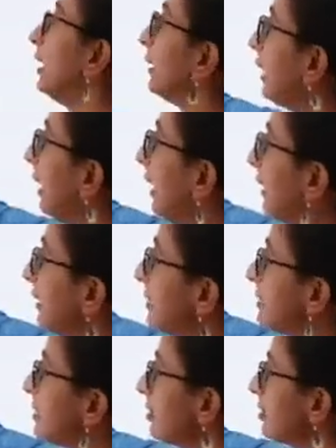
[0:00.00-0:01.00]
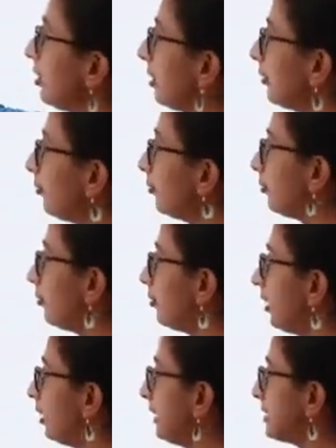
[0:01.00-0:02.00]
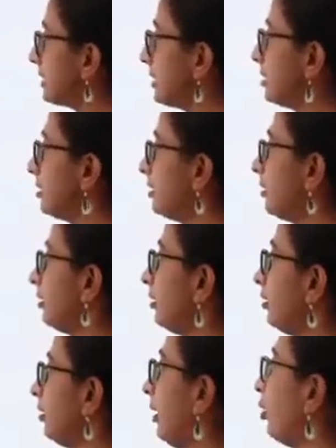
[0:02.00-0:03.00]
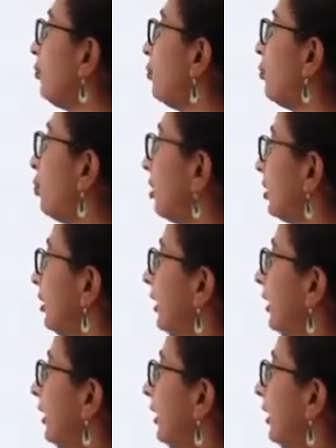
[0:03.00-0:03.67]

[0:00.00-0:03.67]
That is inserted or put